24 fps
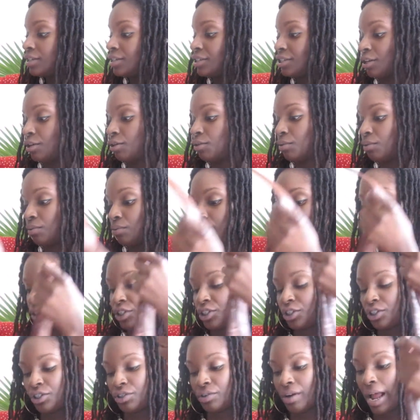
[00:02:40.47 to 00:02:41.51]
So the
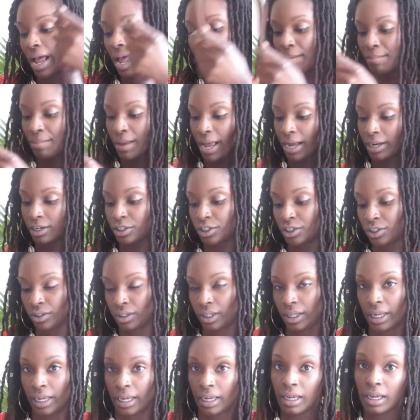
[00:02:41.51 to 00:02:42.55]
strap
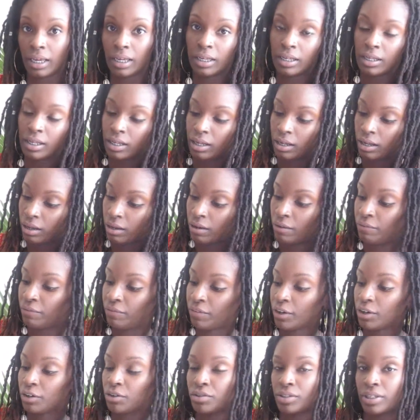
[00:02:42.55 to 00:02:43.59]
actually
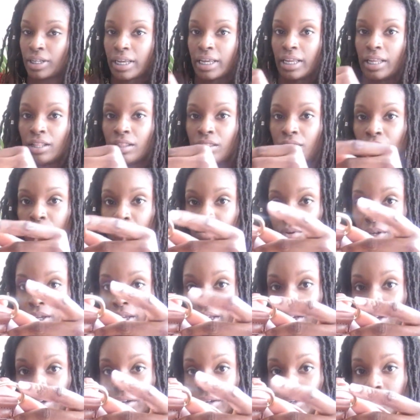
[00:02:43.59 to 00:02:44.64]
funnels in through
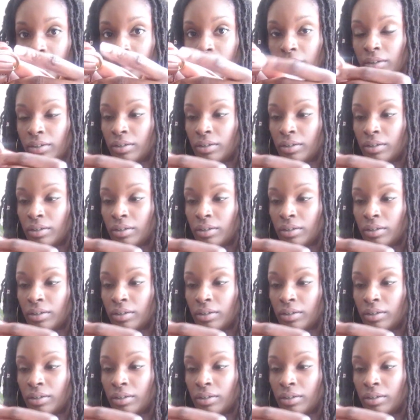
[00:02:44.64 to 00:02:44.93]
here.